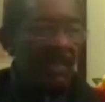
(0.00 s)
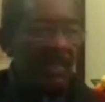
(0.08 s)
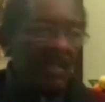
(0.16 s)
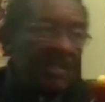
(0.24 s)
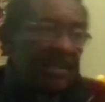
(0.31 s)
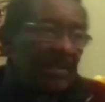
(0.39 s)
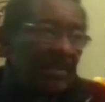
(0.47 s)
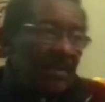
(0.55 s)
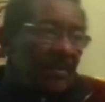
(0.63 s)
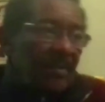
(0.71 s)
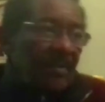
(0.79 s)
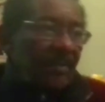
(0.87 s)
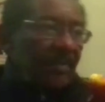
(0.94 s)
But it's still,
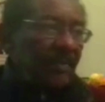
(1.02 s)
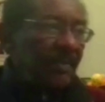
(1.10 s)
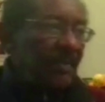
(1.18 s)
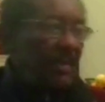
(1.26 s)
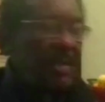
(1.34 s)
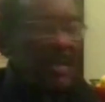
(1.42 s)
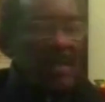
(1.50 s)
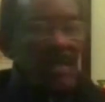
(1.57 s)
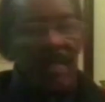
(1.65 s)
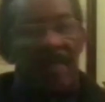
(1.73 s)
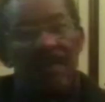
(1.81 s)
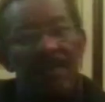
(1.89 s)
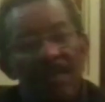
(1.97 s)
you know, you can
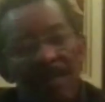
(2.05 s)
enhance